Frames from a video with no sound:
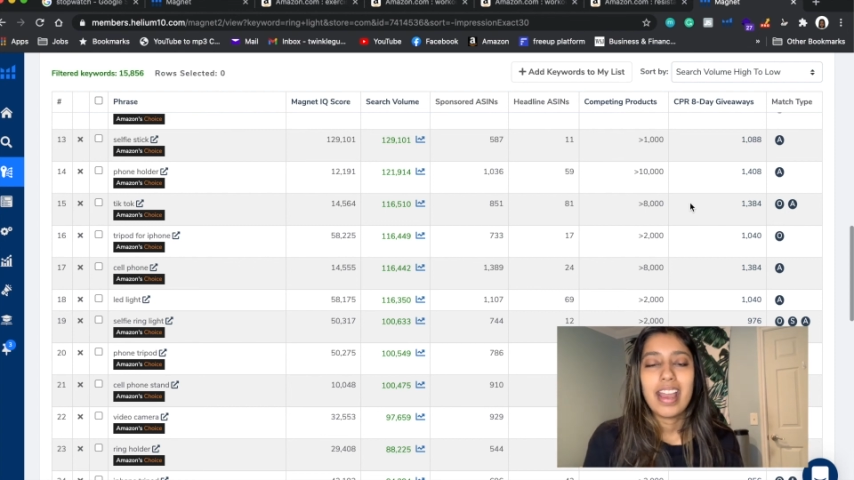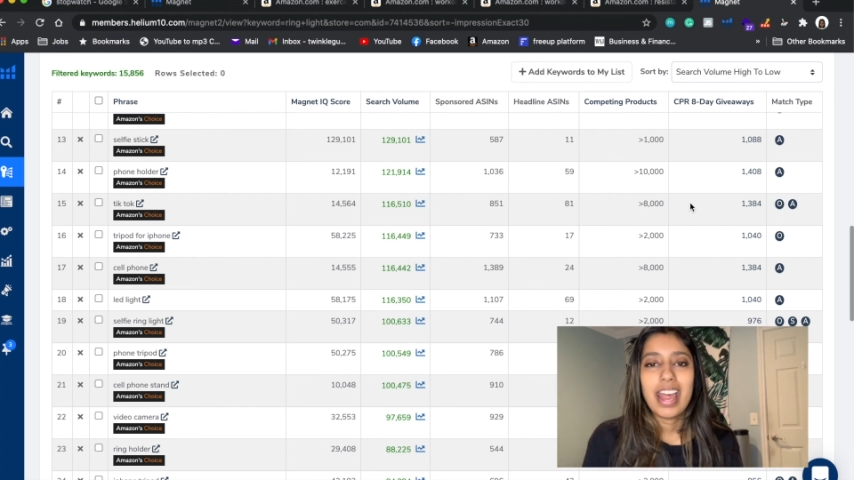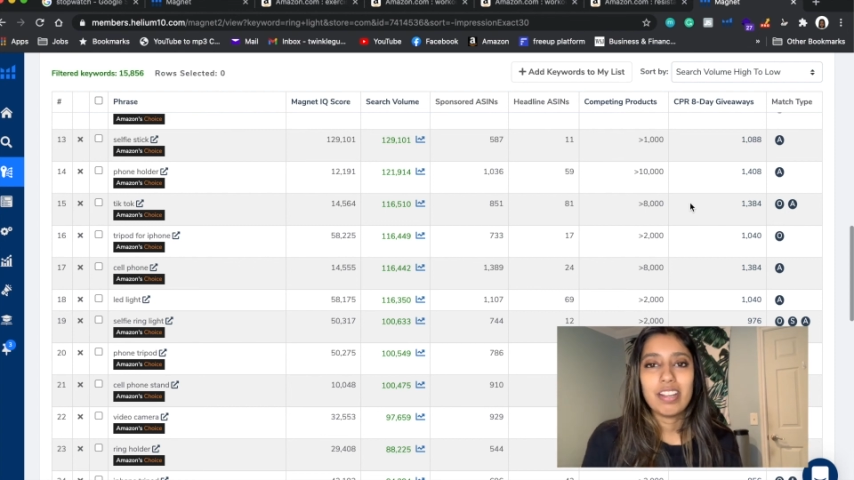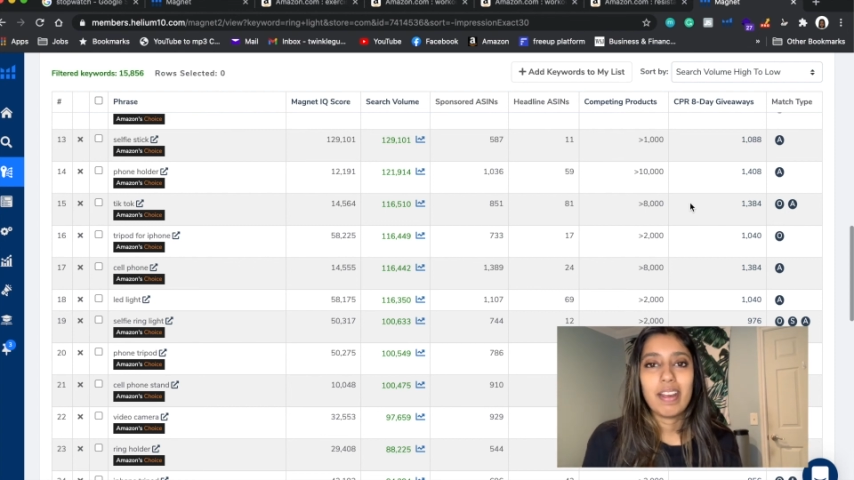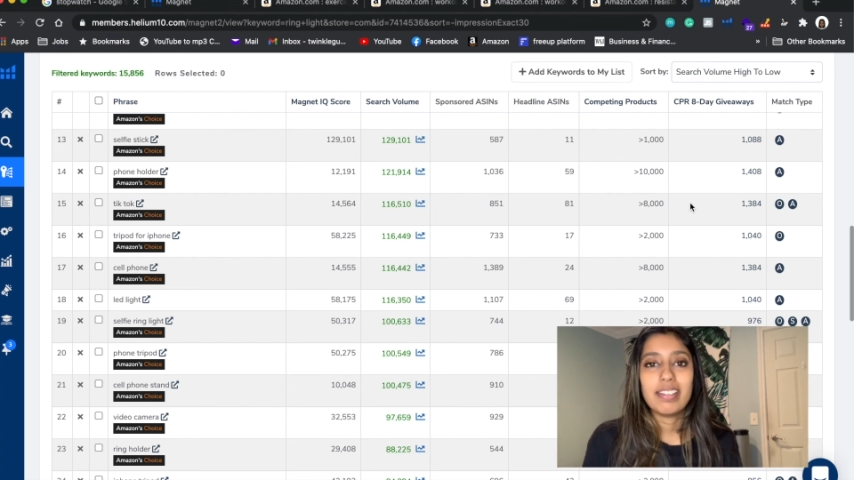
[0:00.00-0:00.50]

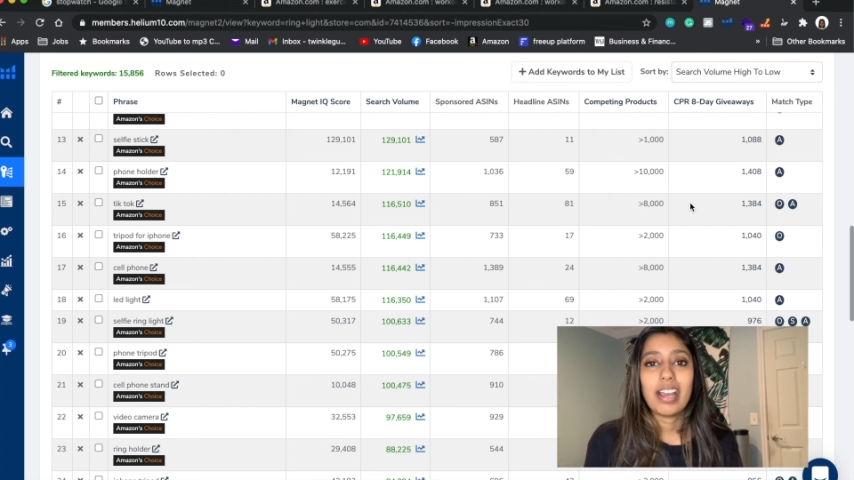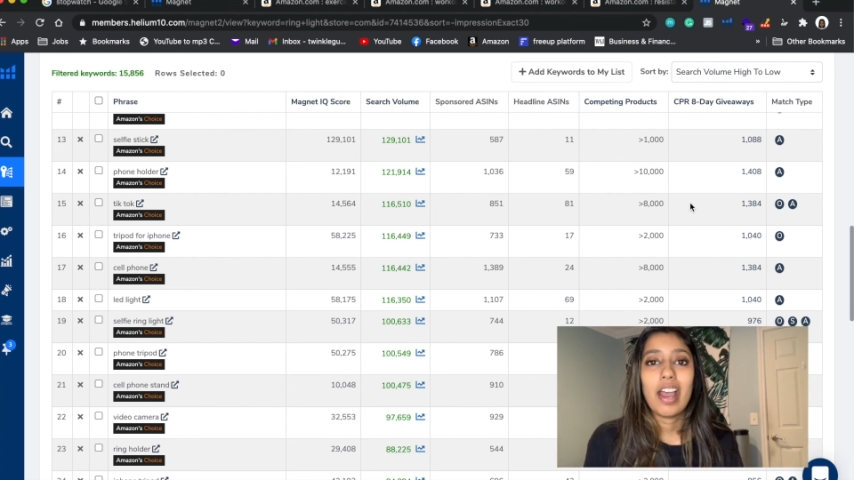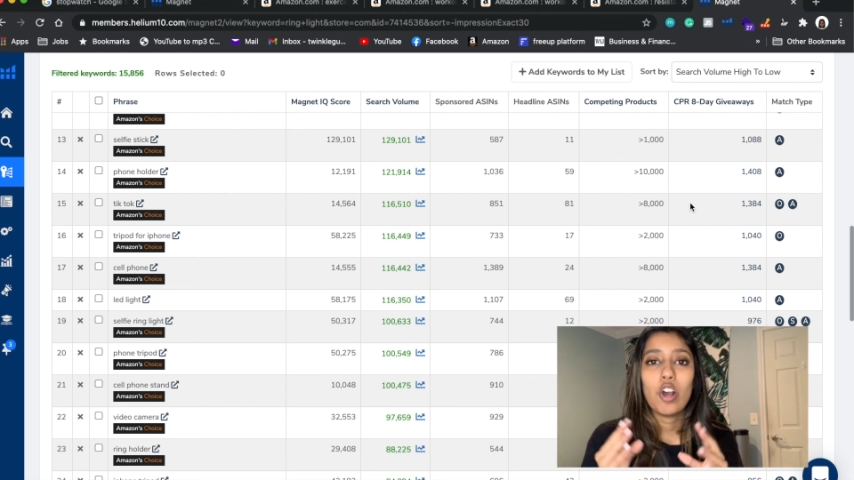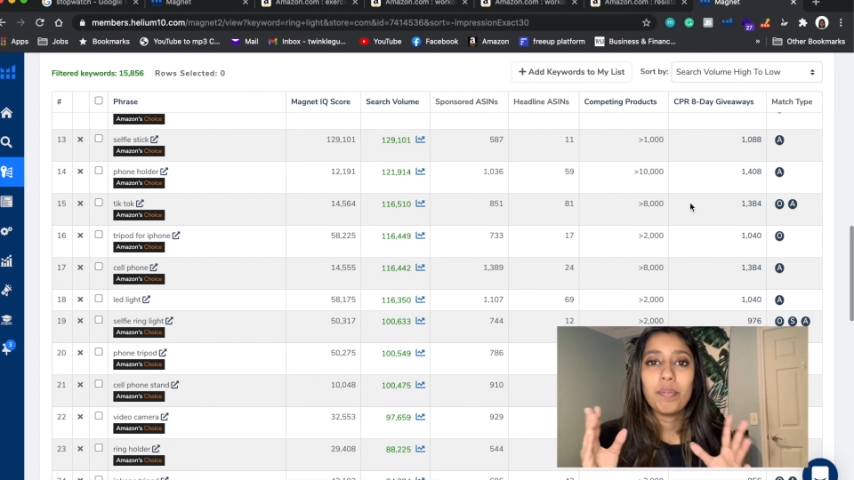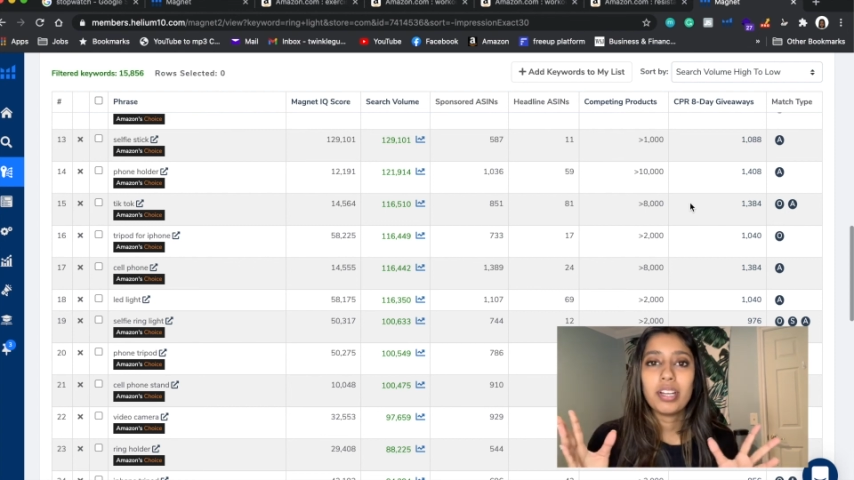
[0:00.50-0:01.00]
Anyways, I
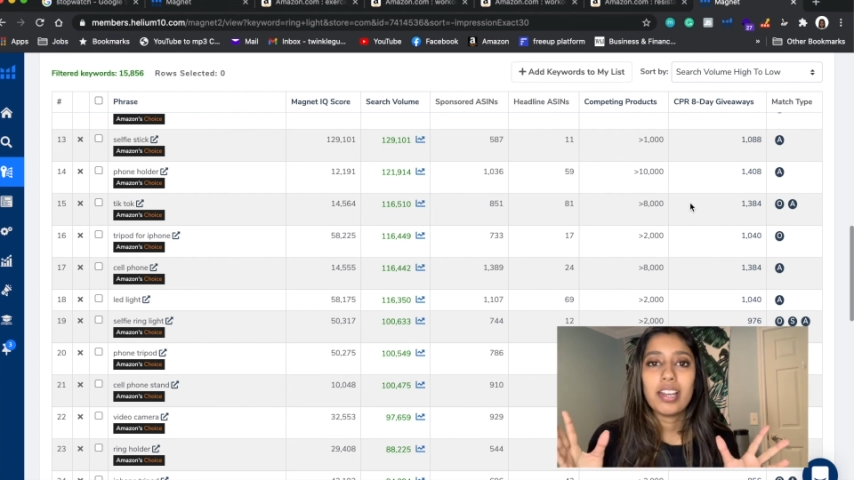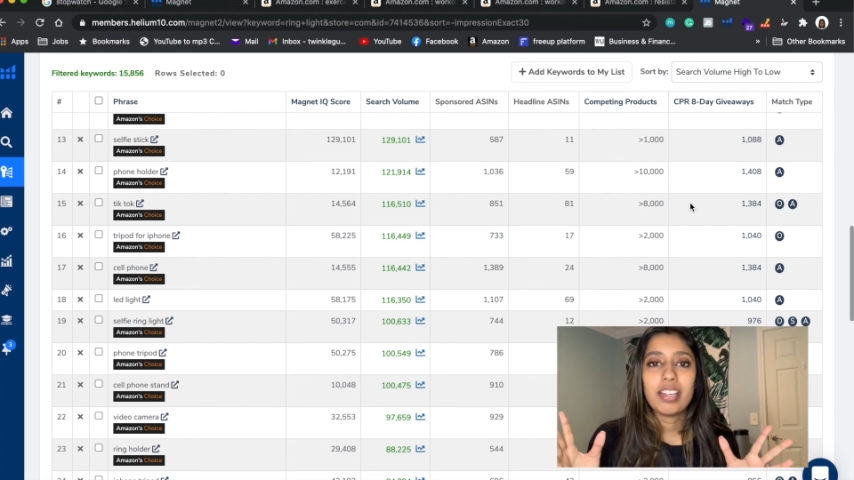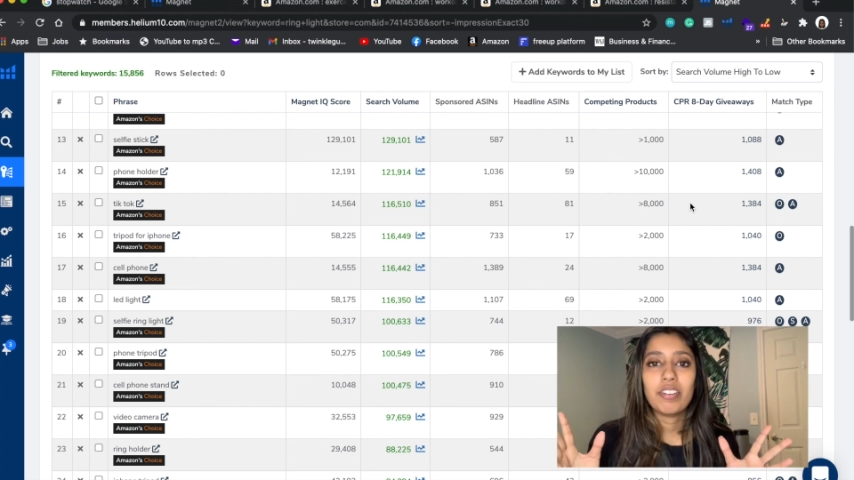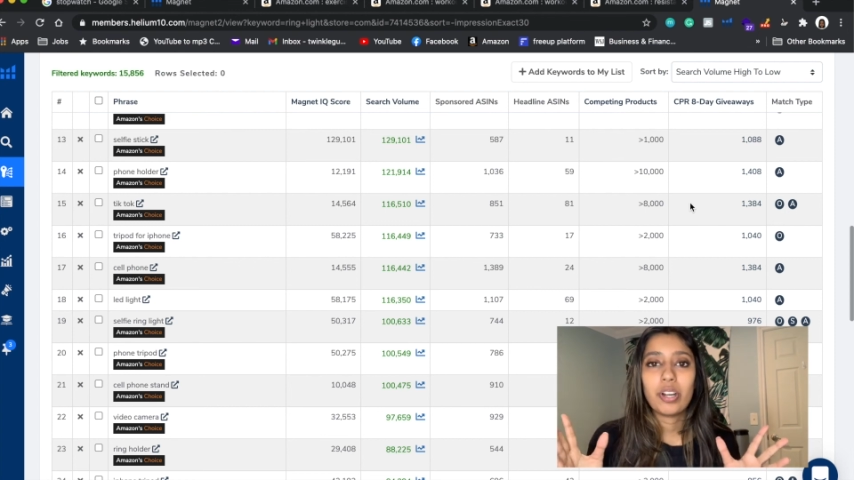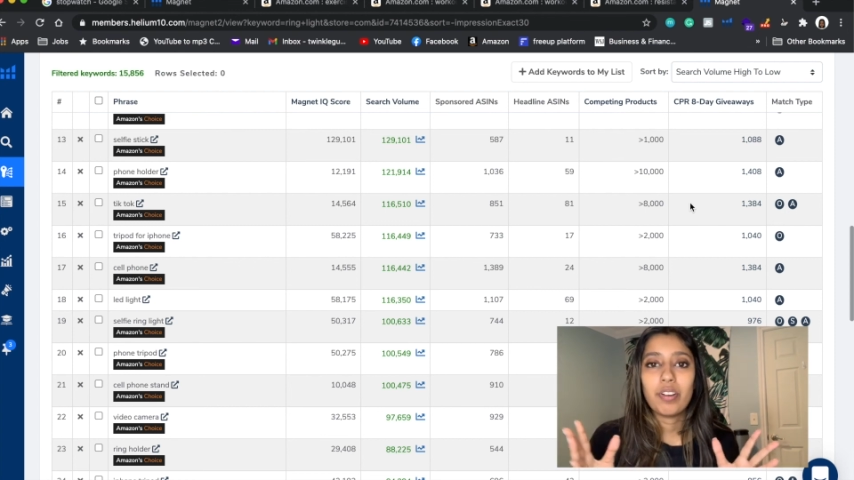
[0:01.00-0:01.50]
hope you guys
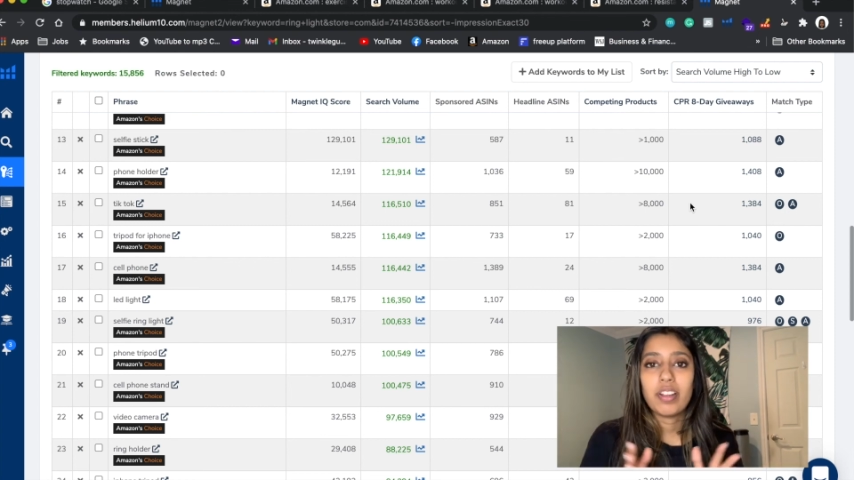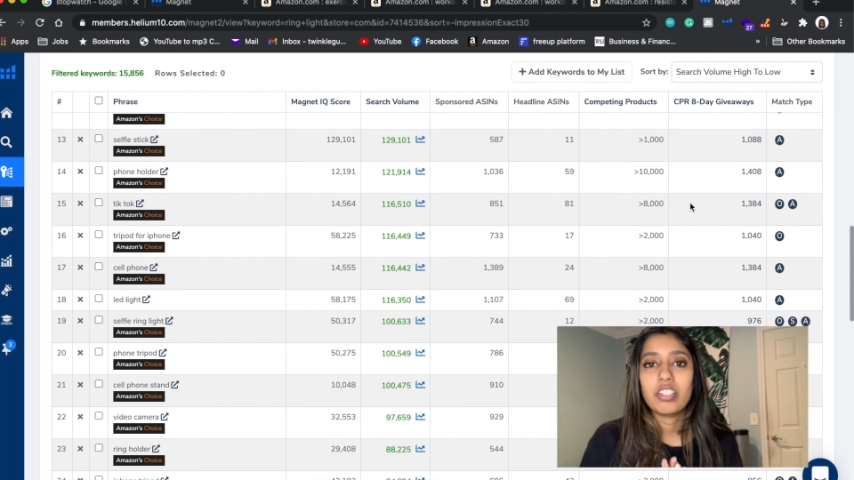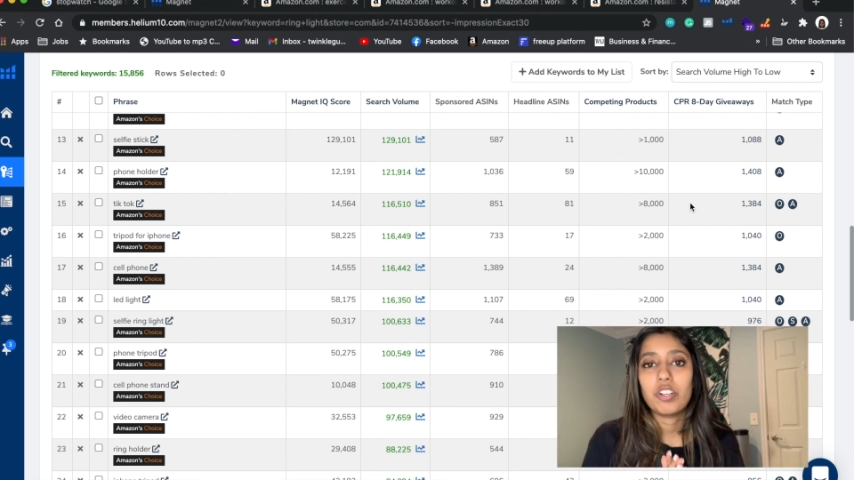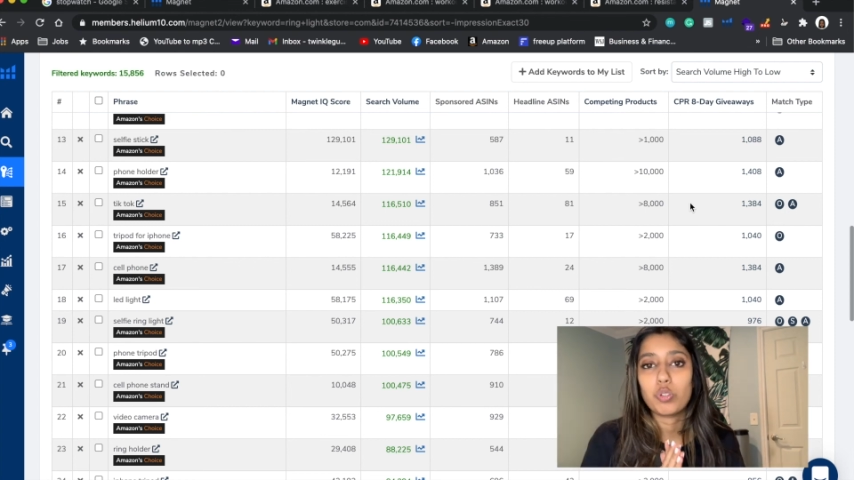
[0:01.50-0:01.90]
have a great rest of your